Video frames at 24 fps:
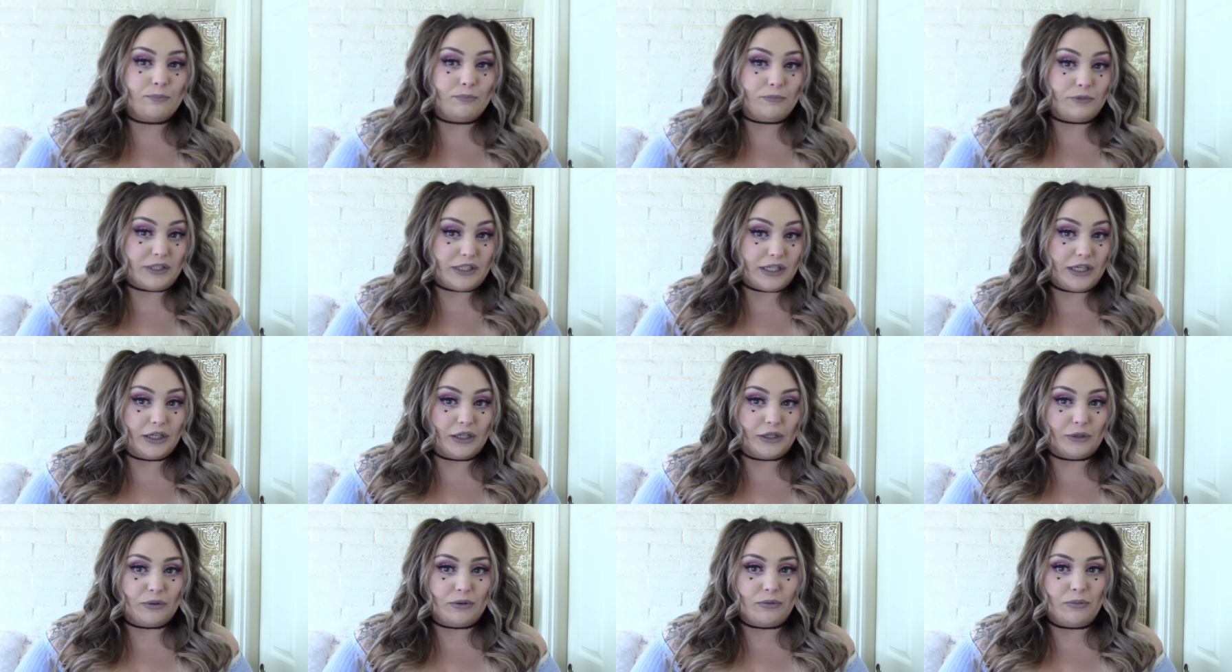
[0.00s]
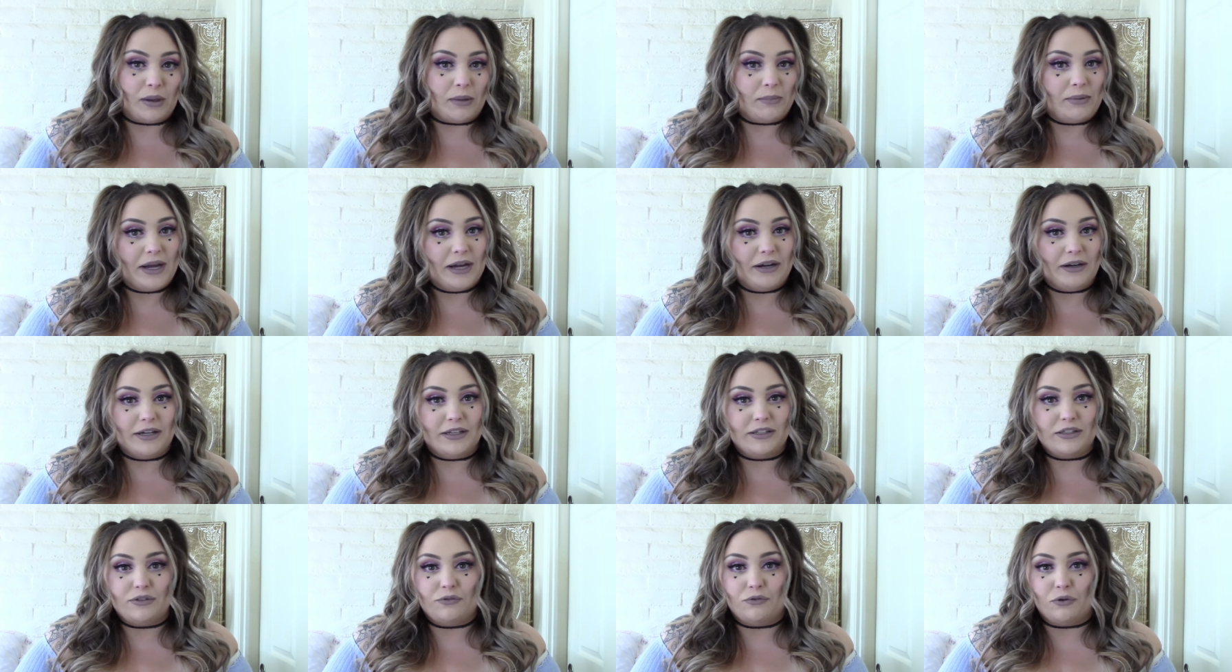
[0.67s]
dinner with my
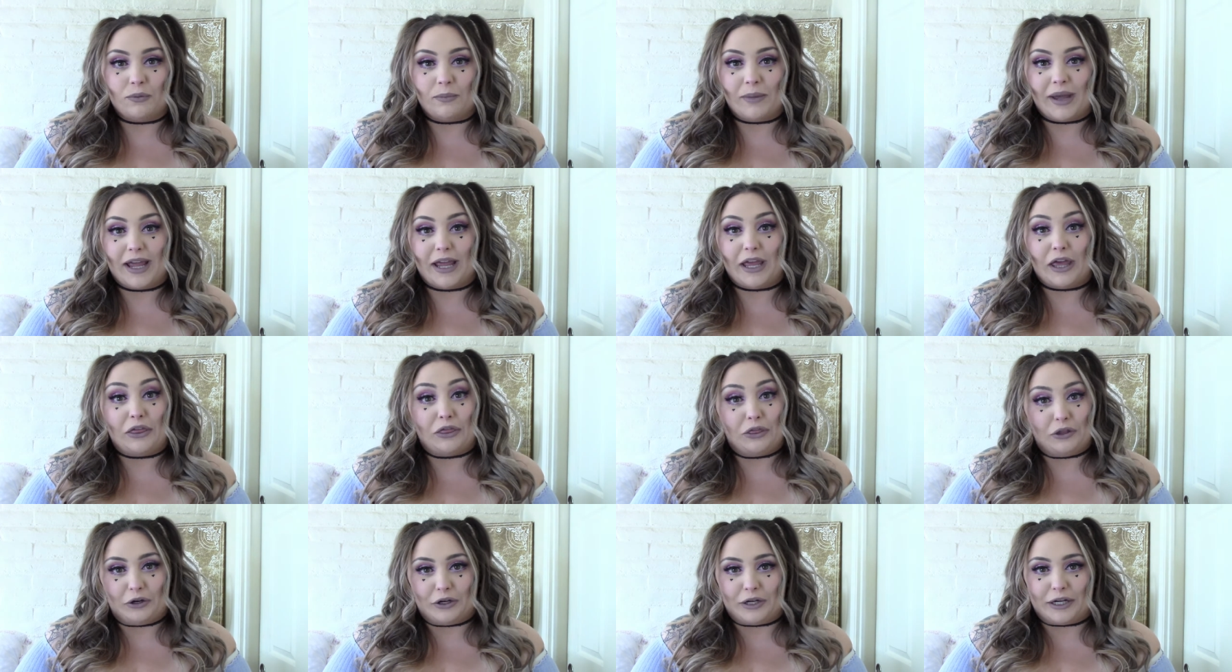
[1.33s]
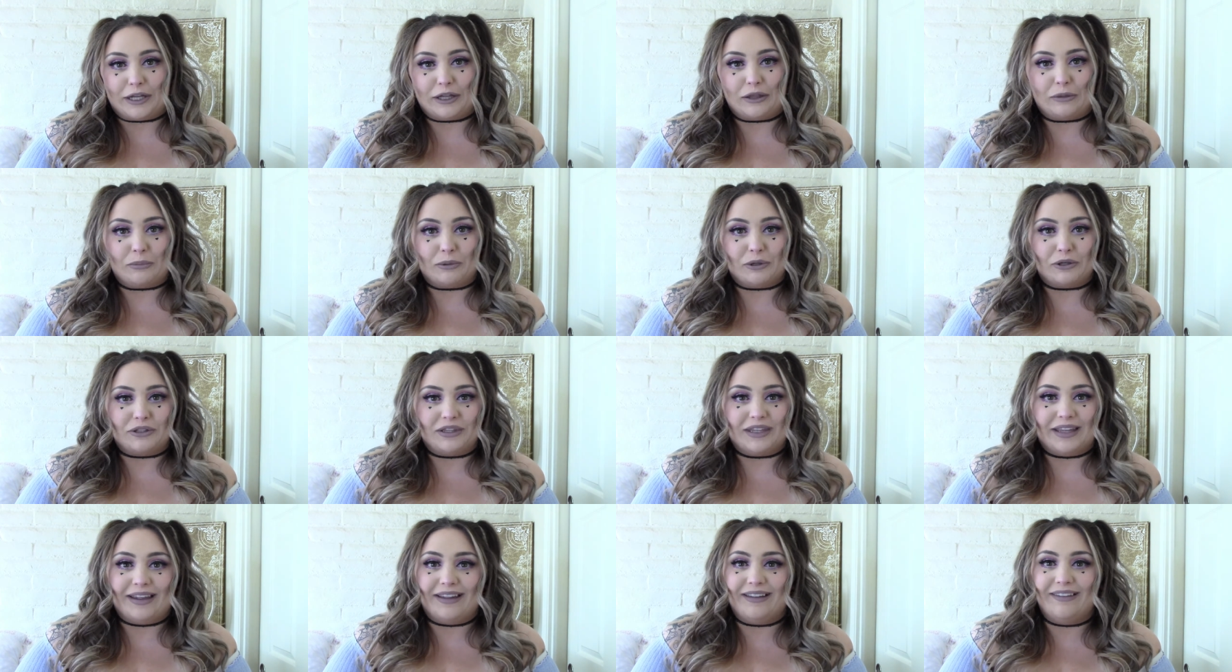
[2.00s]
parents for my 30th
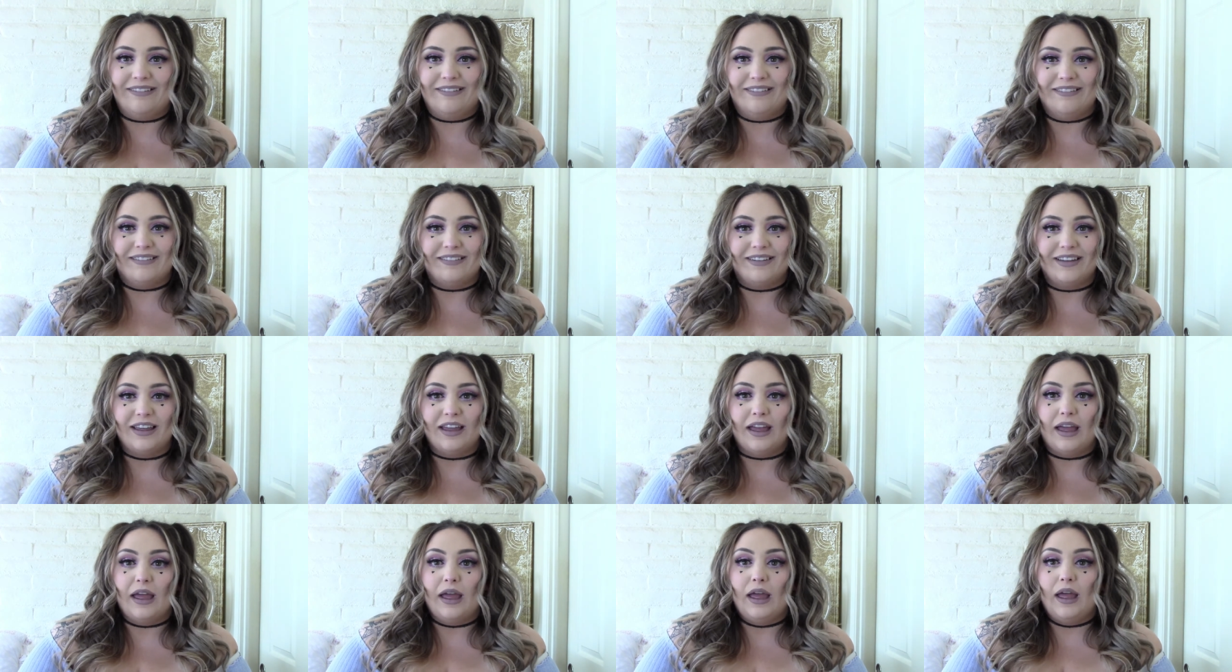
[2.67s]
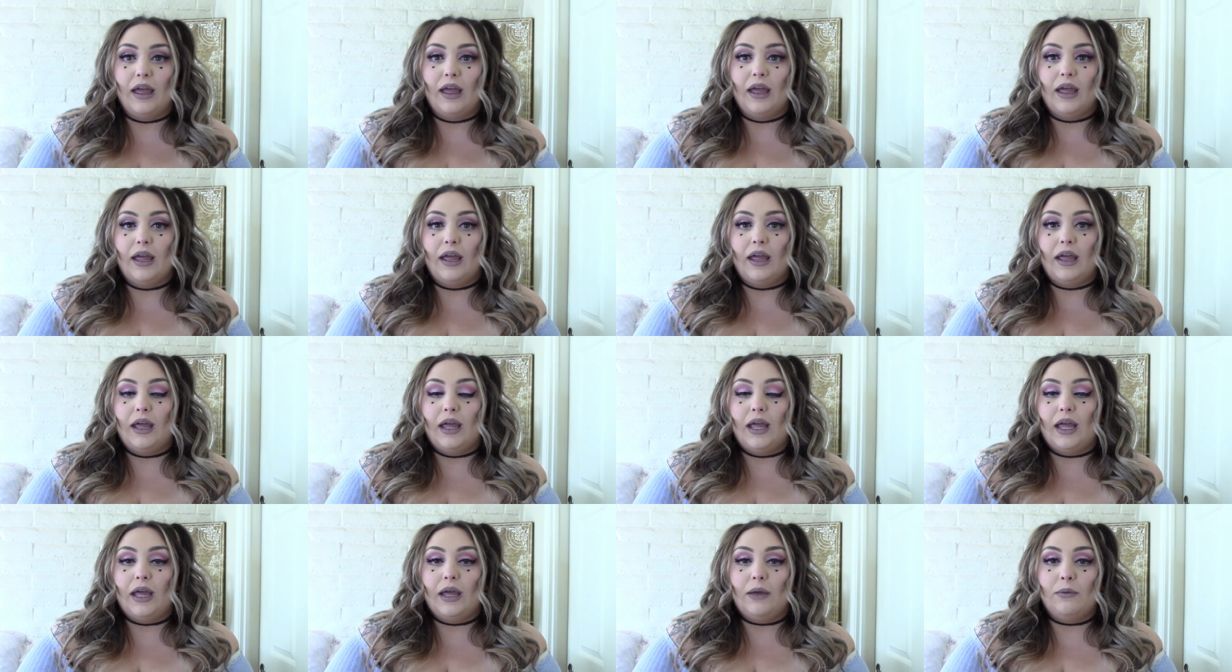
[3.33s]
birthday.
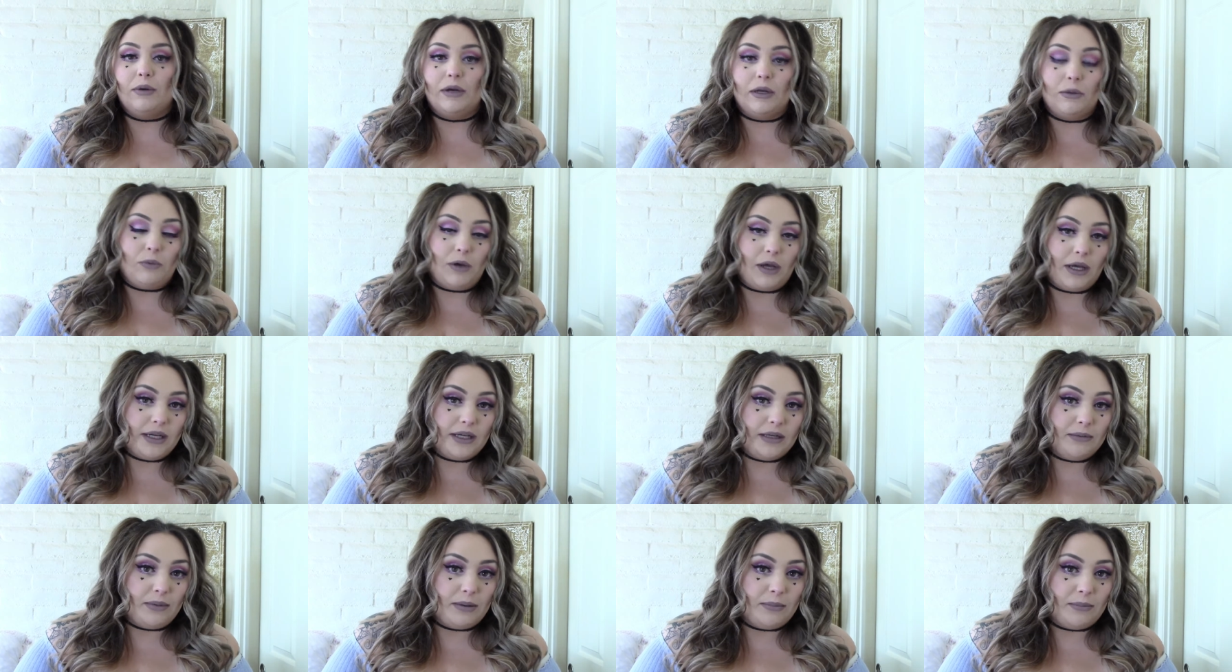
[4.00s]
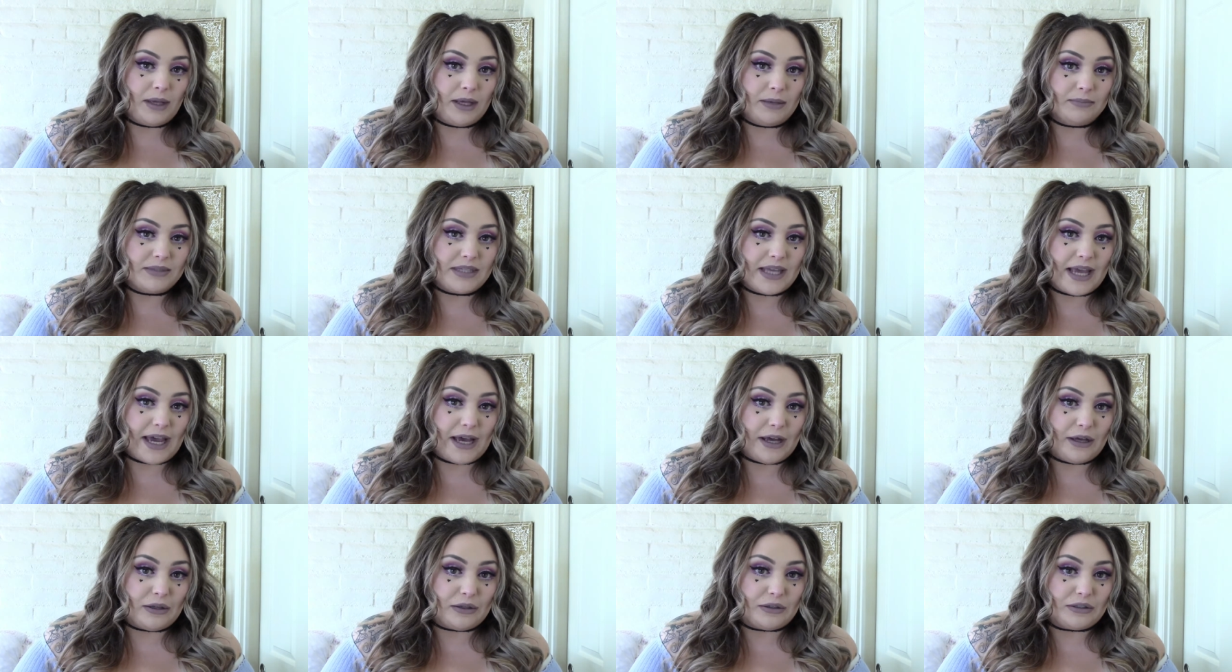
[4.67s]
And when I walk in my mom's
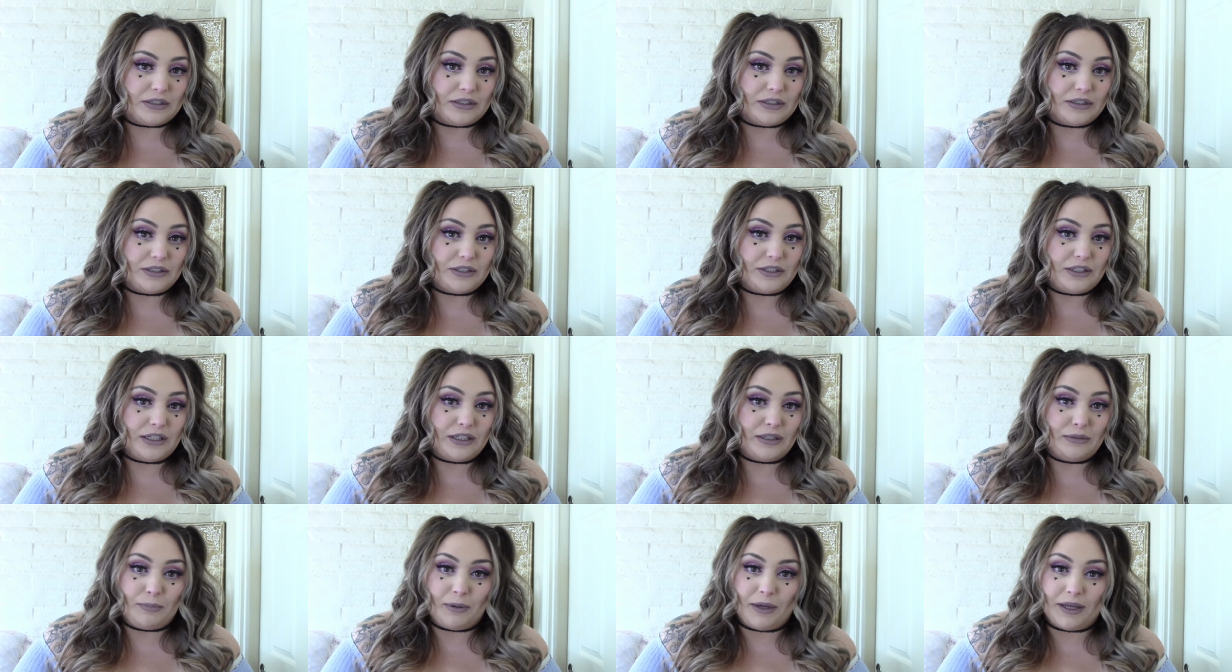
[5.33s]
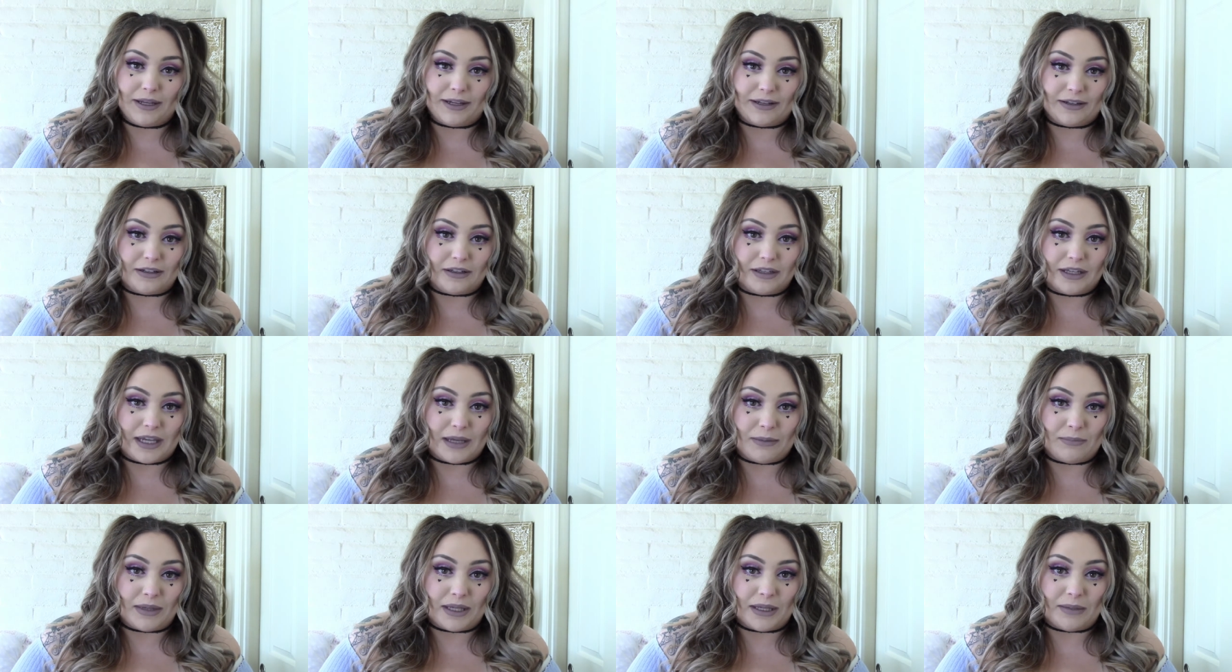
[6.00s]
house, she's probably gonna look
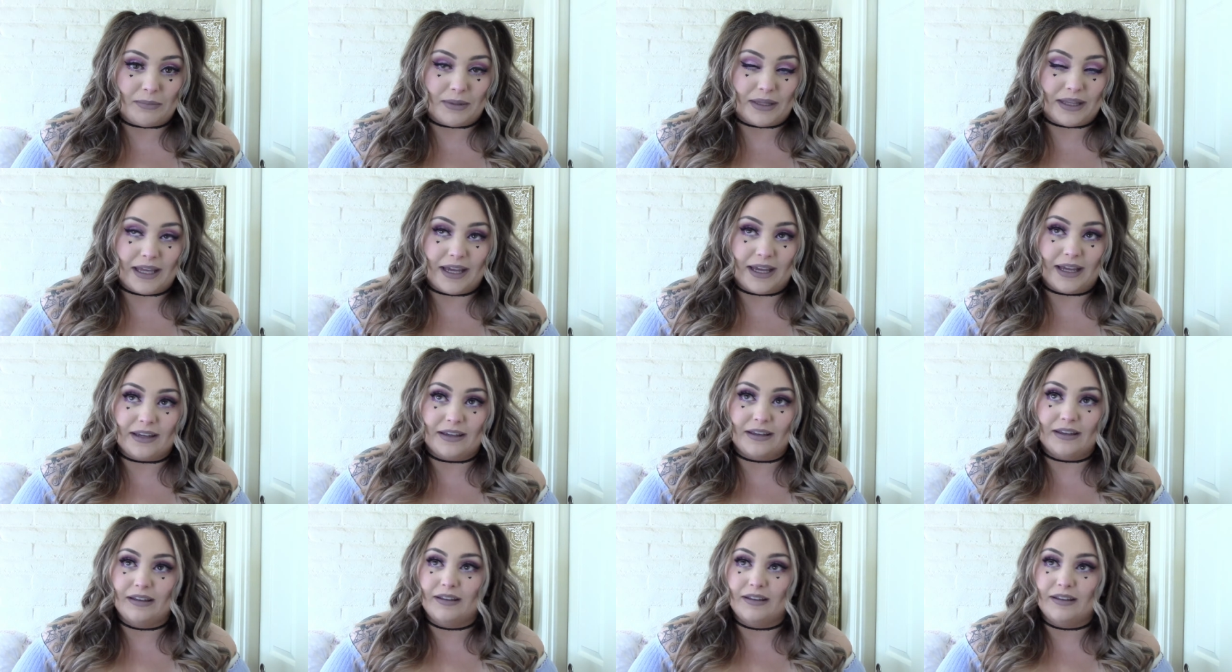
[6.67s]
at me and be like,